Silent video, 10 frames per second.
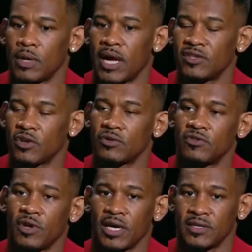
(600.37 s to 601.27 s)
I told
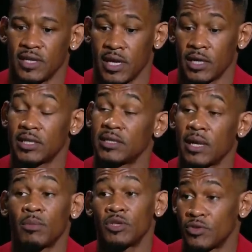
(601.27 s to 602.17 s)
Dre. I said, hey, listen,
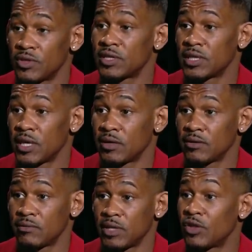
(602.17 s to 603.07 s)
I'm going to do this again.
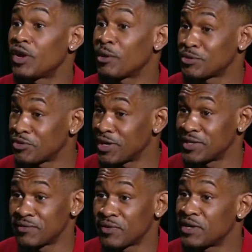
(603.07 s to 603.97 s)
He thought I was
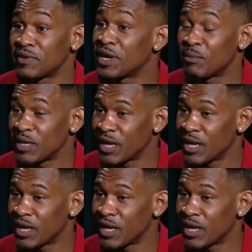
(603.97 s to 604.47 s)
crazy for even coming